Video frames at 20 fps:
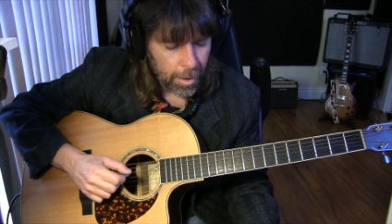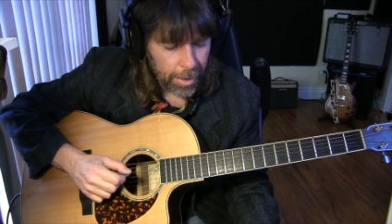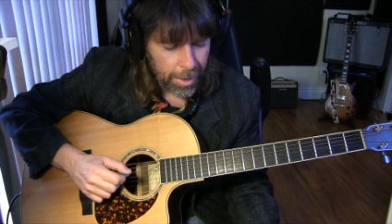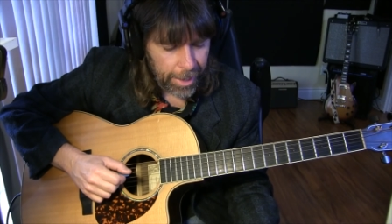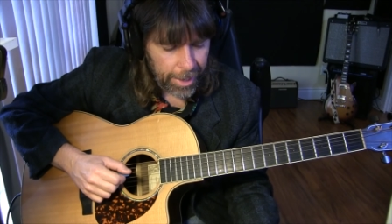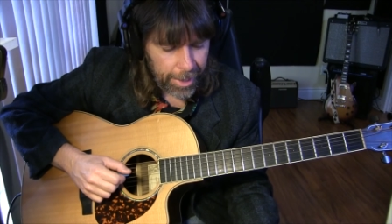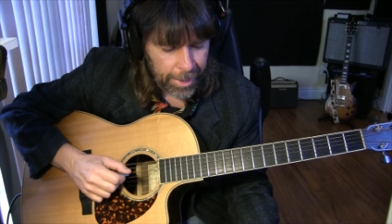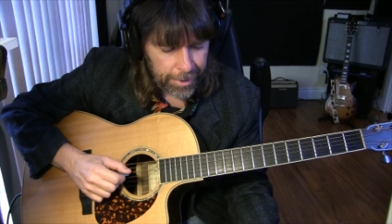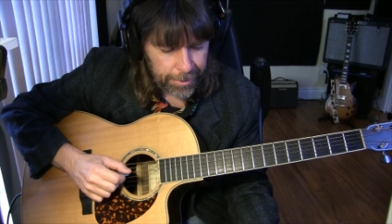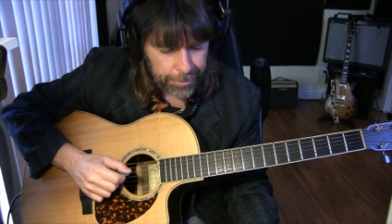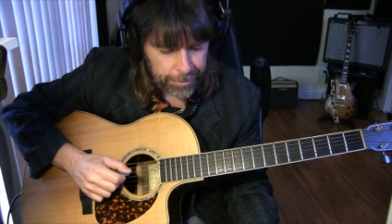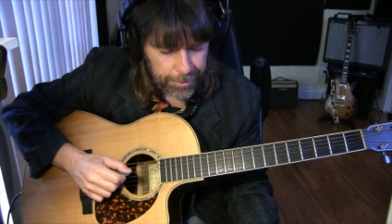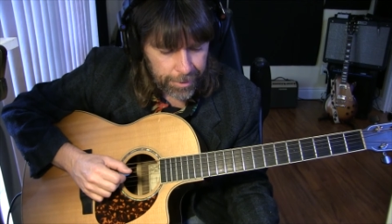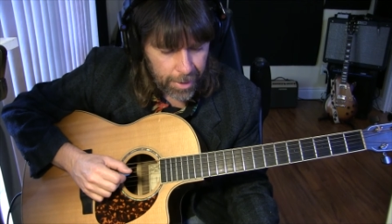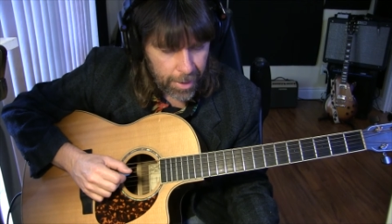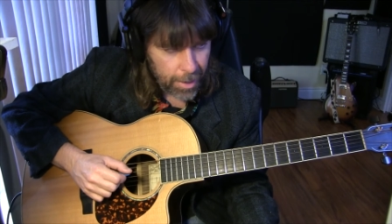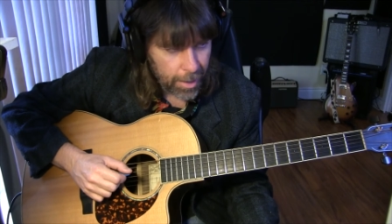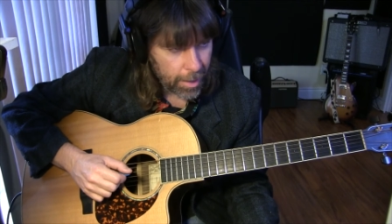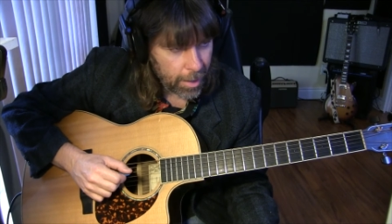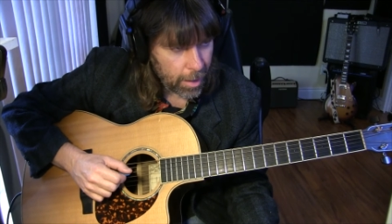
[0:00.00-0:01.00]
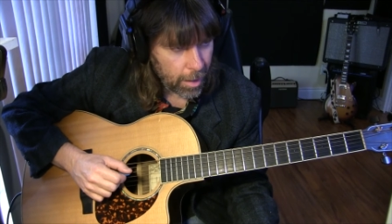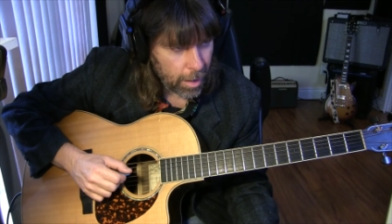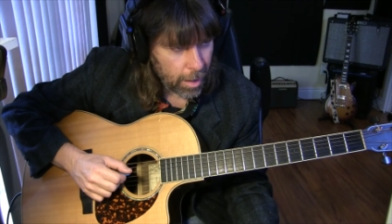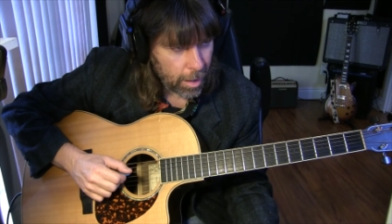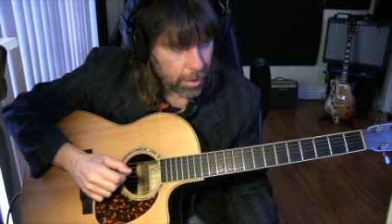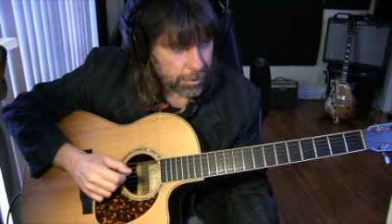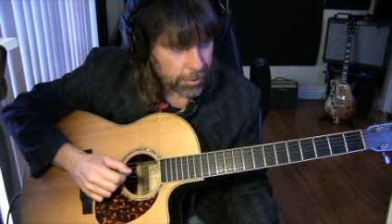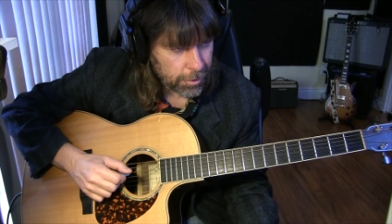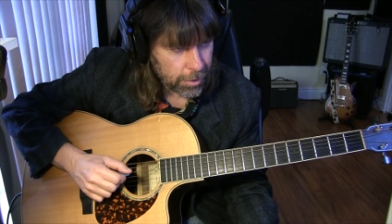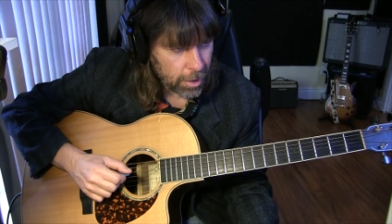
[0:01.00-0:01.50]
and
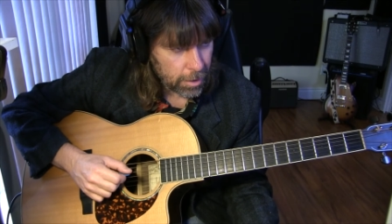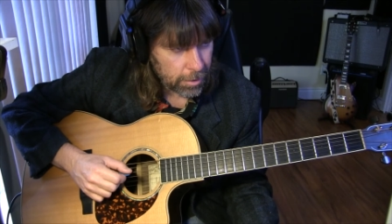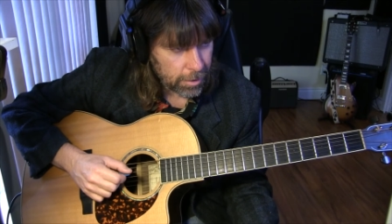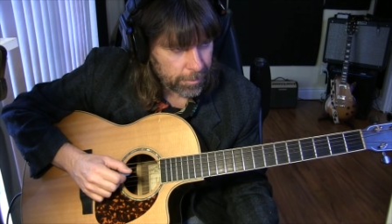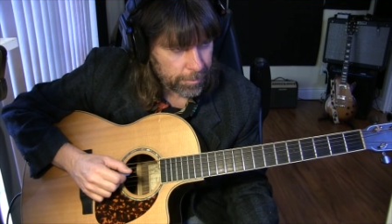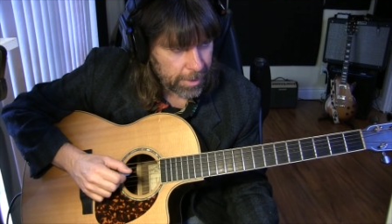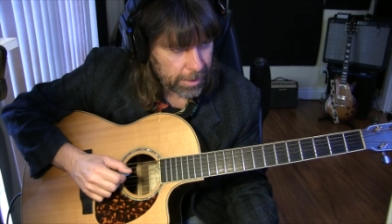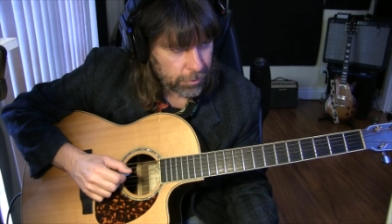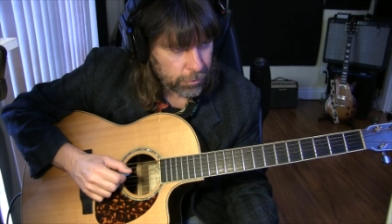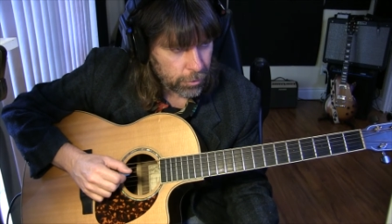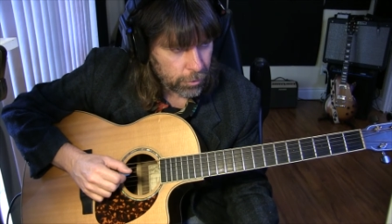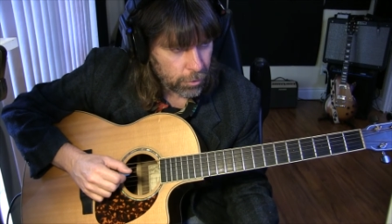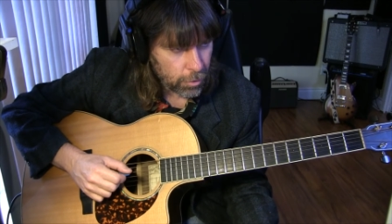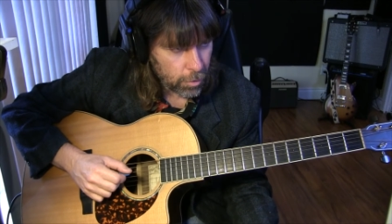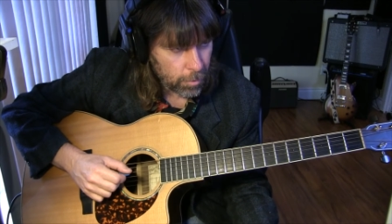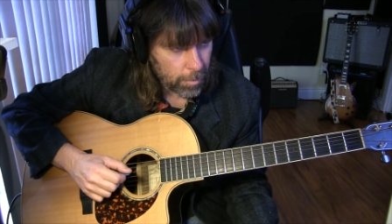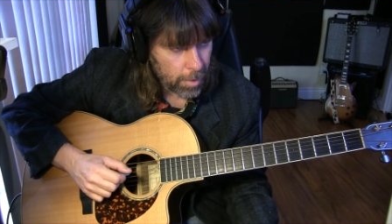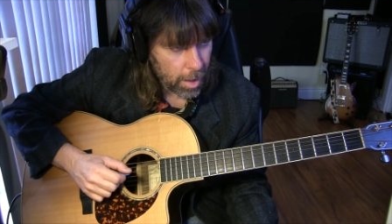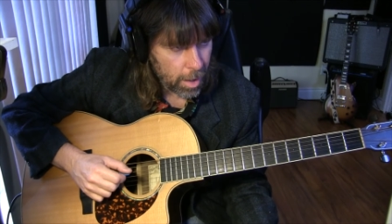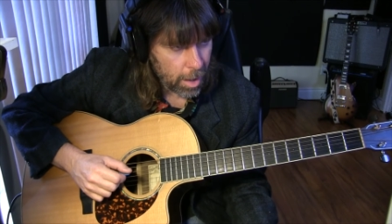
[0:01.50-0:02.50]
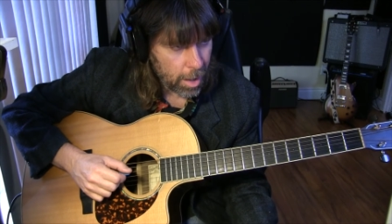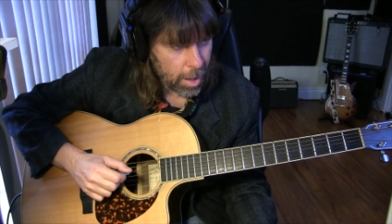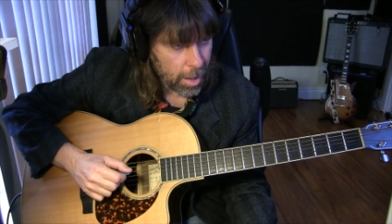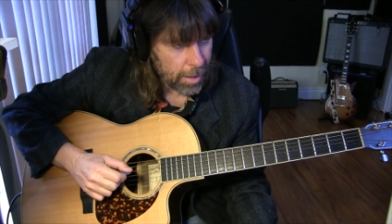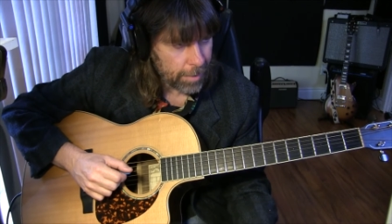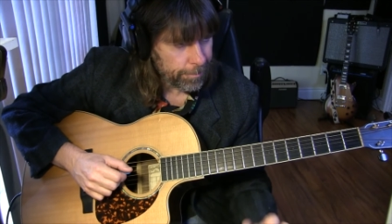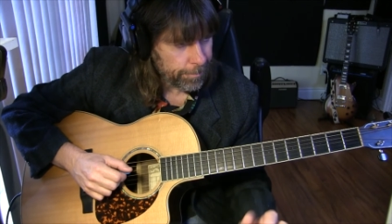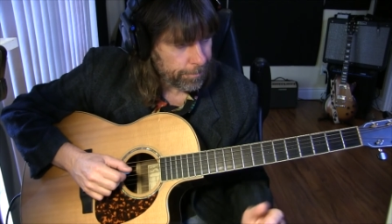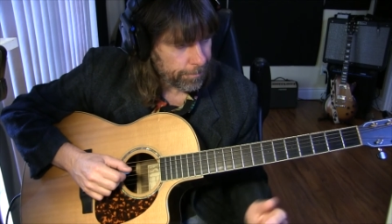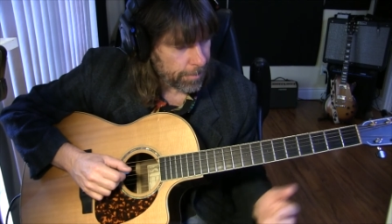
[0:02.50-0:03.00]
I'll start the metronome
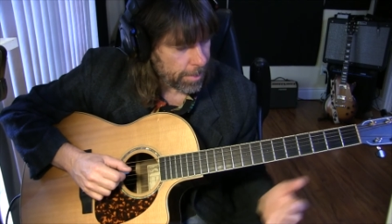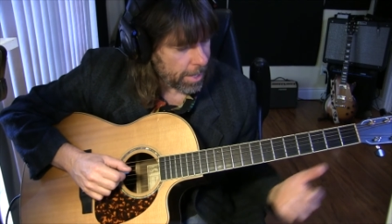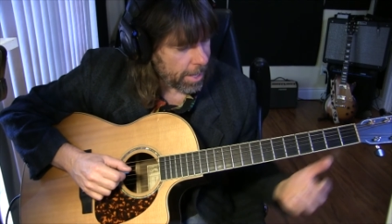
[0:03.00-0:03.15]
up.